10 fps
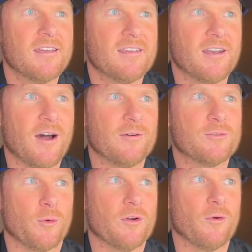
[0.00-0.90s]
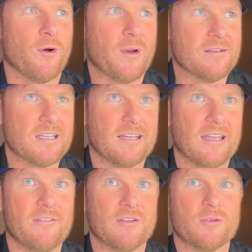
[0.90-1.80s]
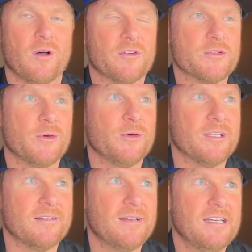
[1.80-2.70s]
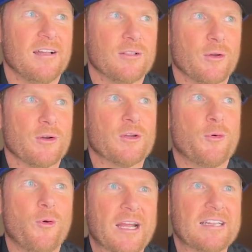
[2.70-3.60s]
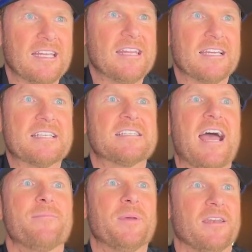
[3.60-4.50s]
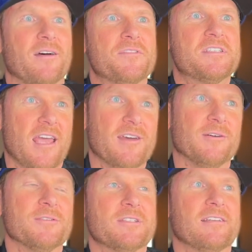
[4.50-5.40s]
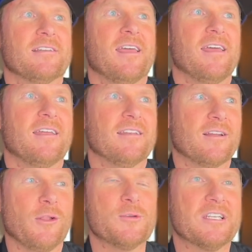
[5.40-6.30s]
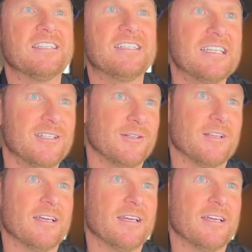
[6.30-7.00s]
you know, door to door when I was like eleven, twelve years old, and learned quickly the excitement of sales and, and closing a deal.